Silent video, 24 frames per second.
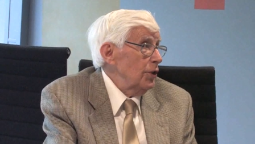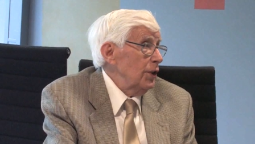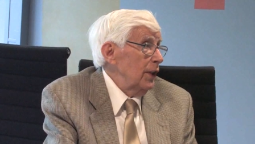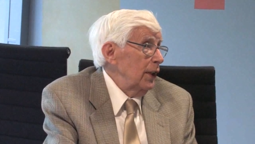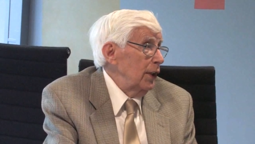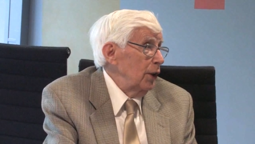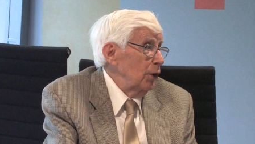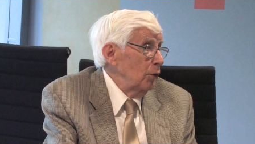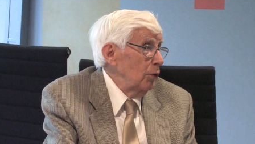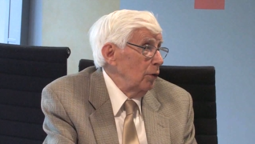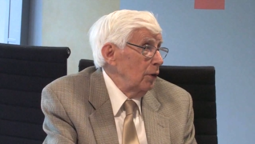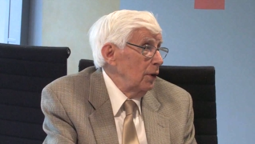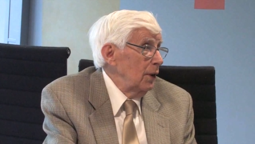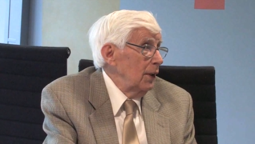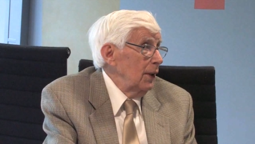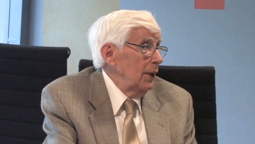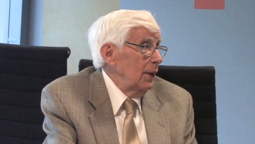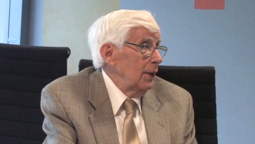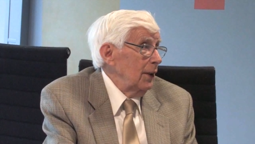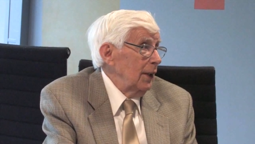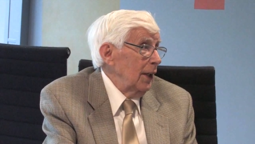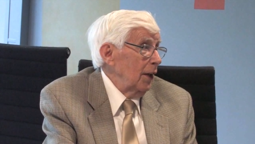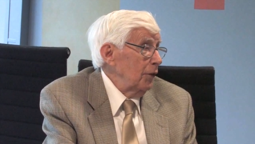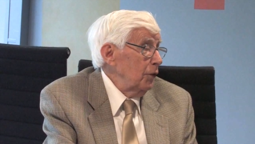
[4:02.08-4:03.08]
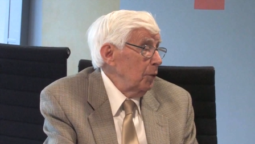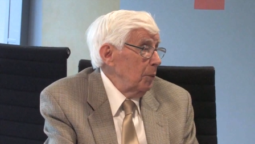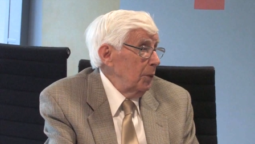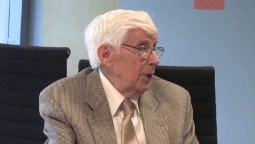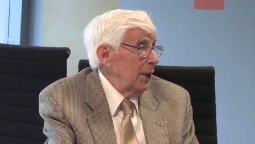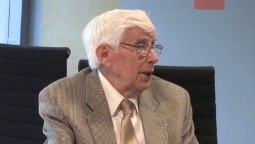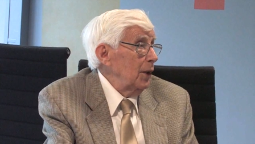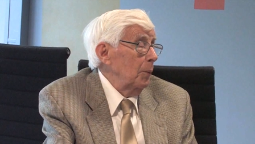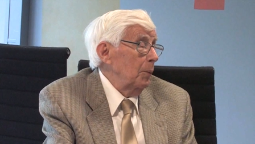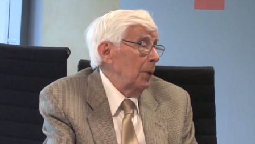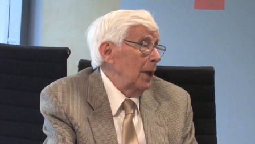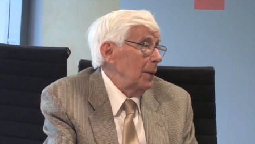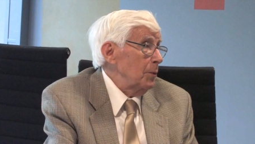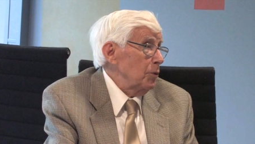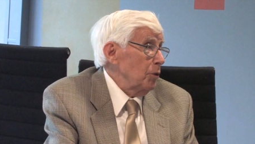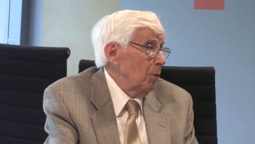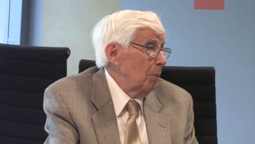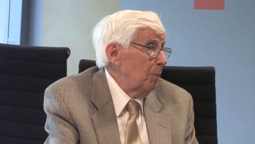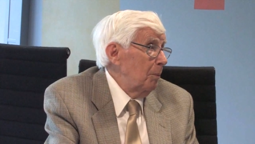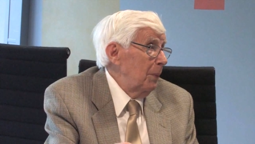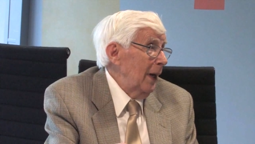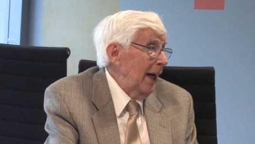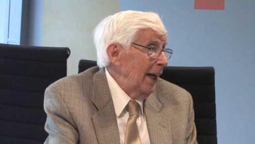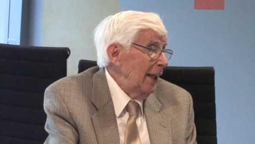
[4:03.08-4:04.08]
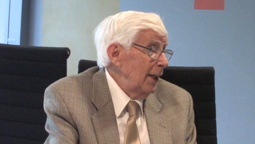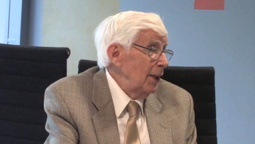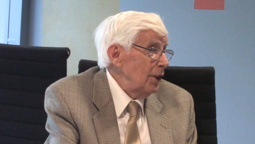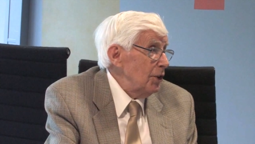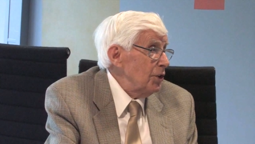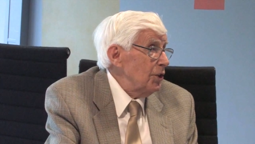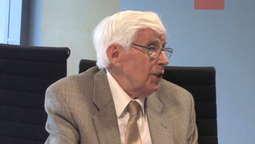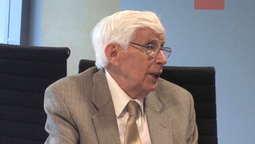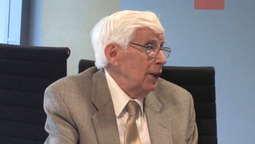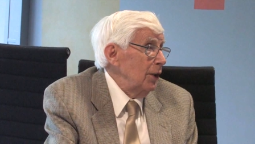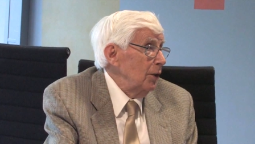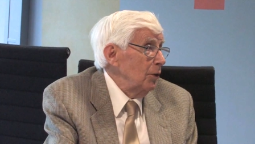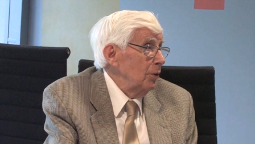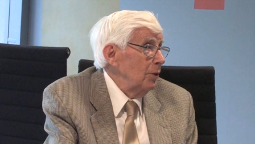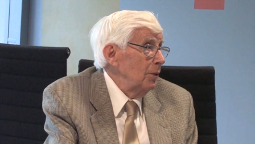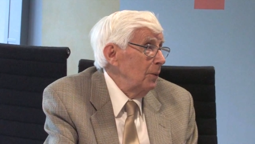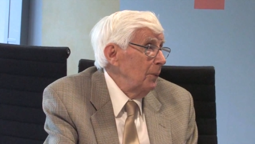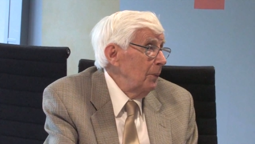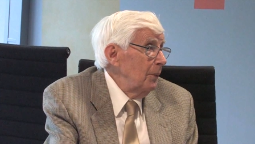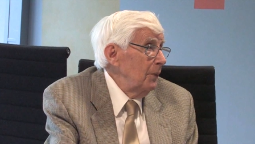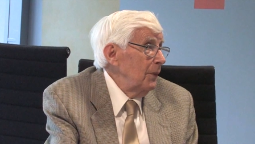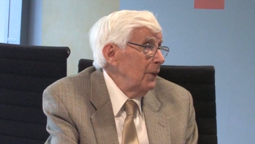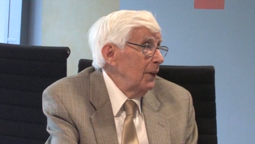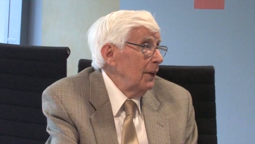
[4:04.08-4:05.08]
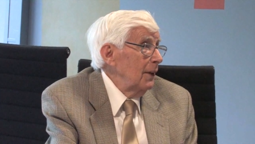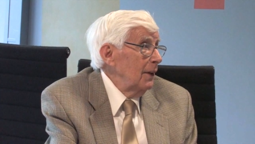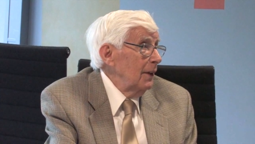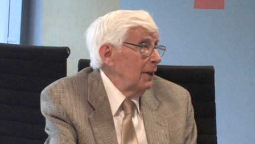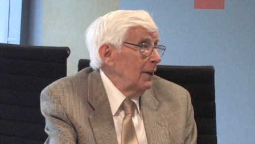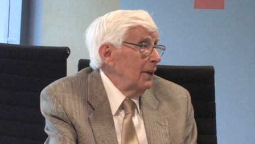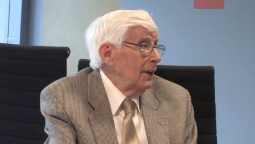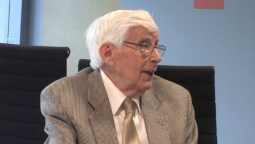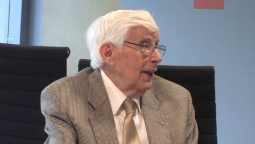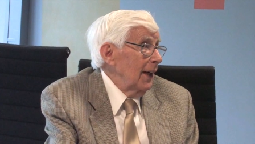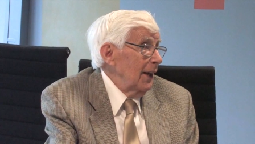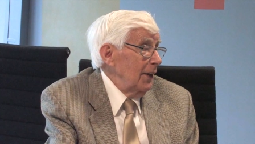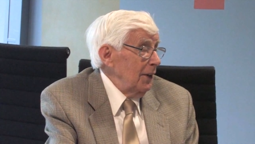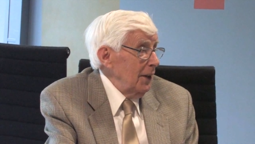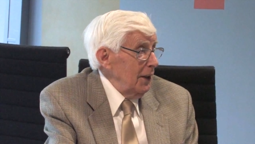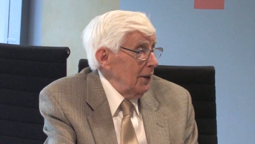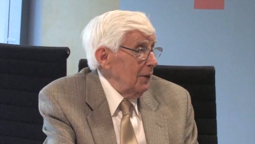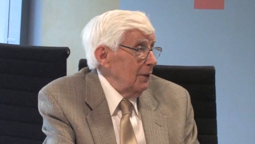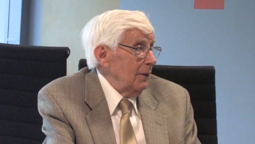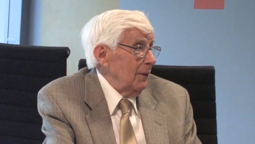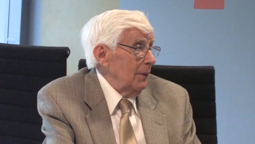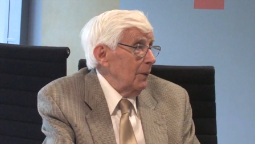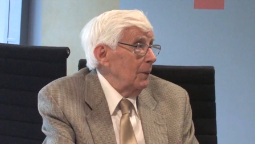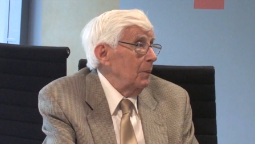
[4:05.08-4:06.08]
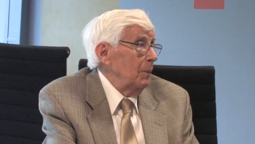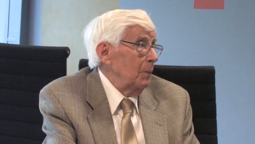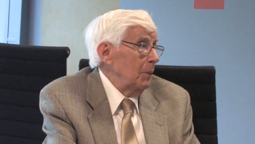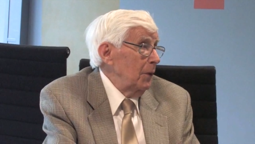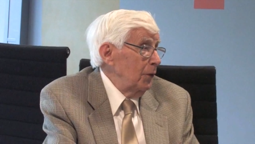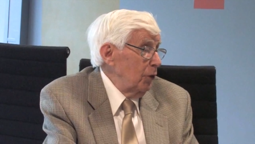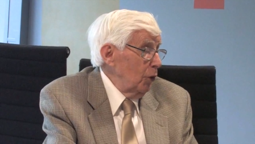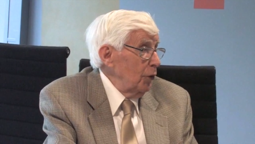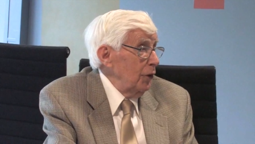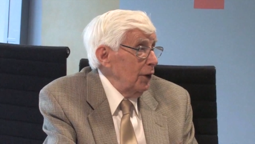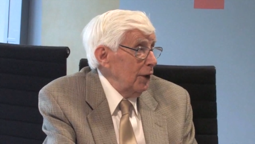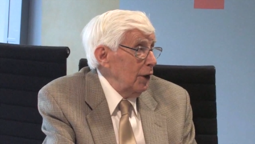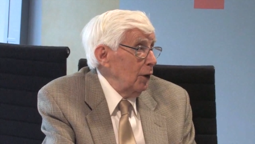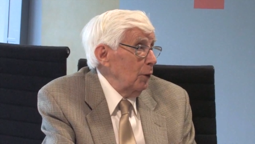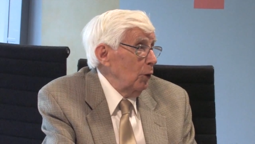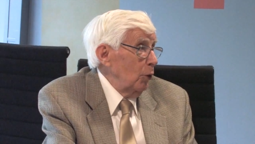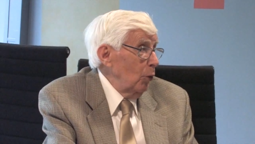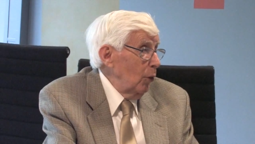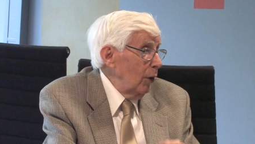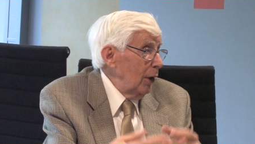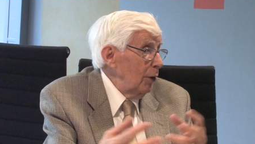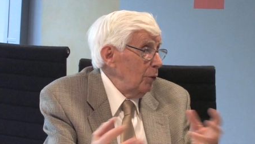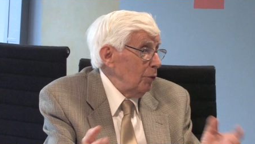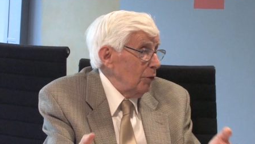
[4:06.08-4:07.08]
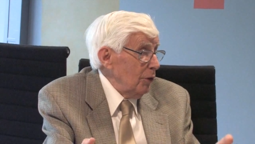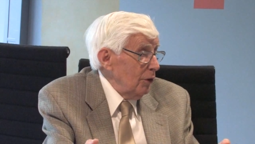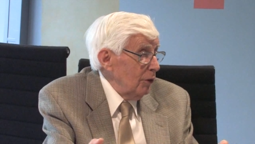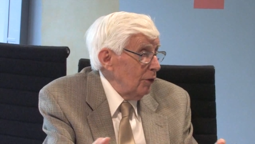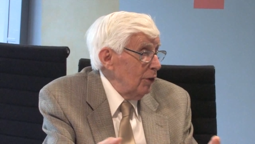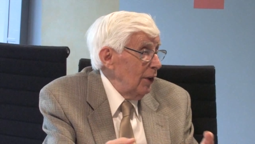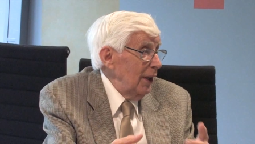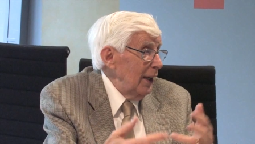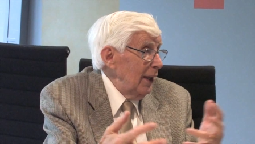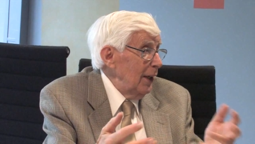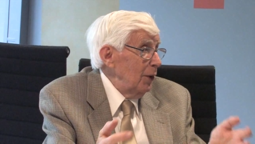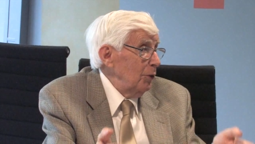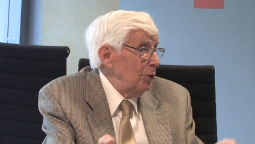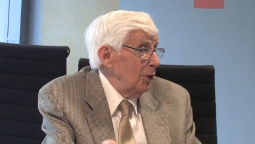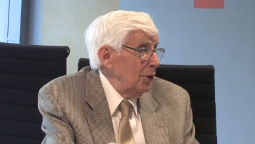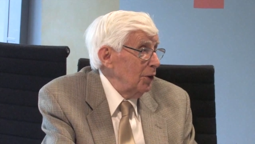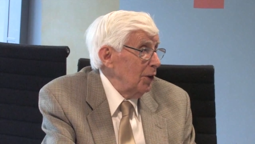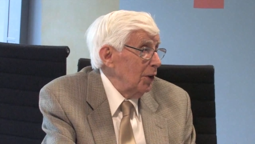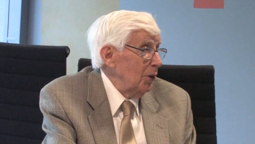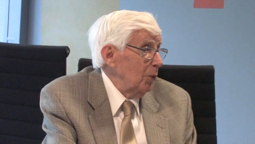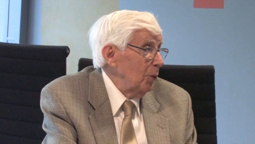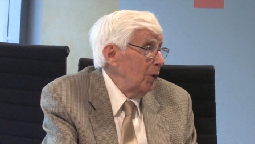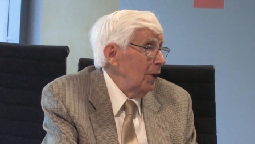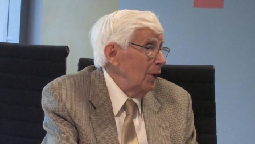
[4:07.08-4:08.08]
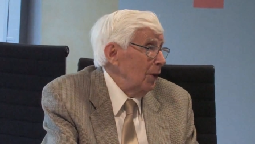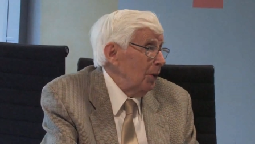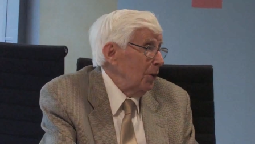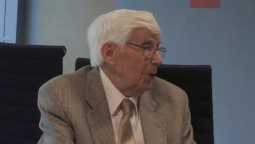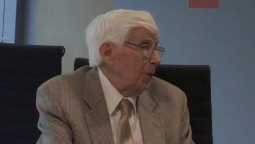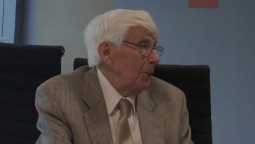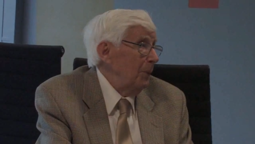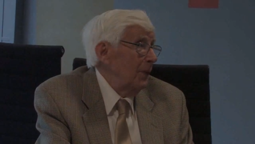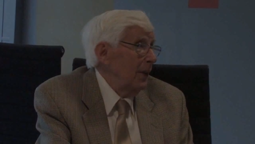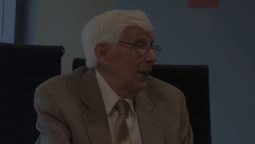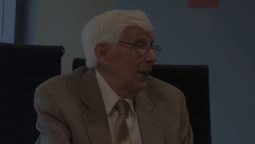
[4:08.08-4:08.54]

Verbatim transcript: scale, they have to be done perhaps on pilot scale, and then before they can go out really out into the world.